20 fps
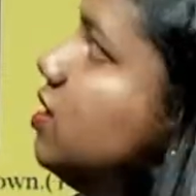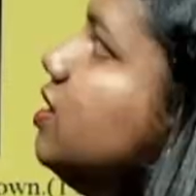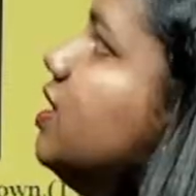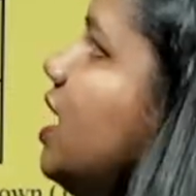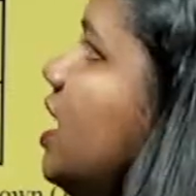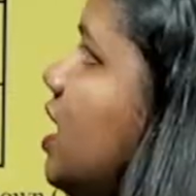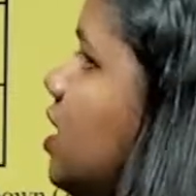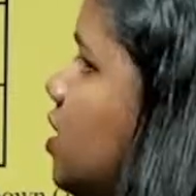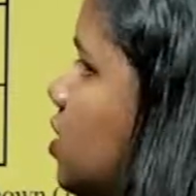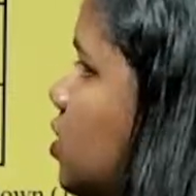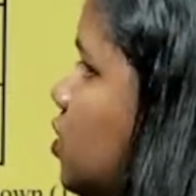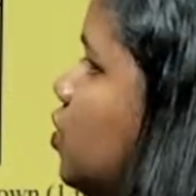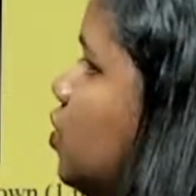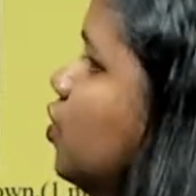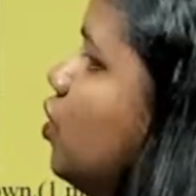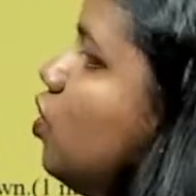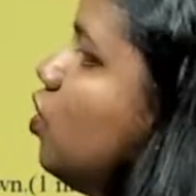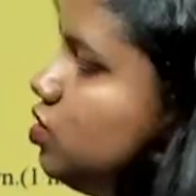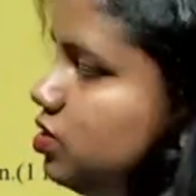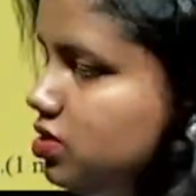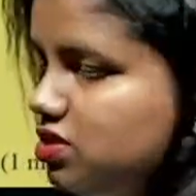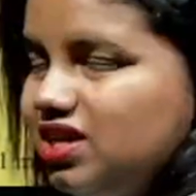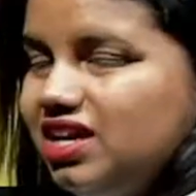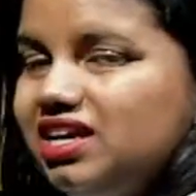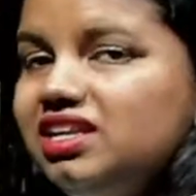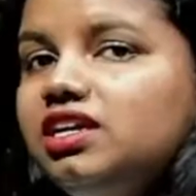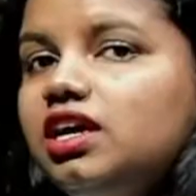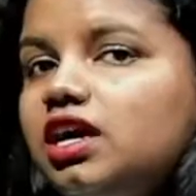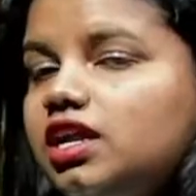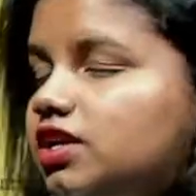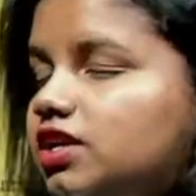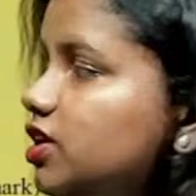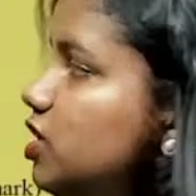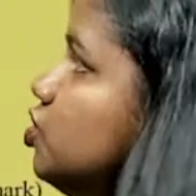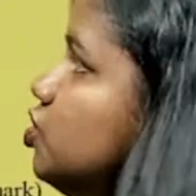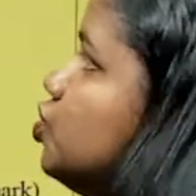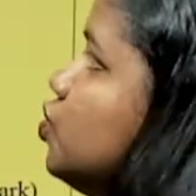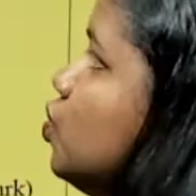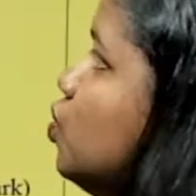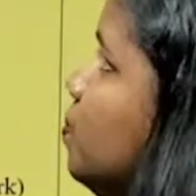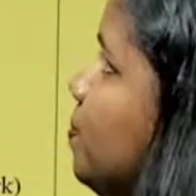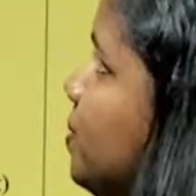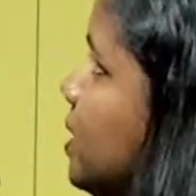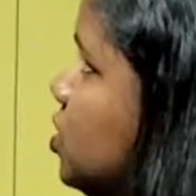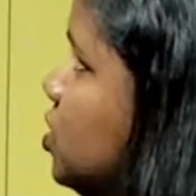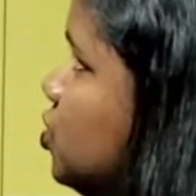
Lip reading: their cross, the inheritance should be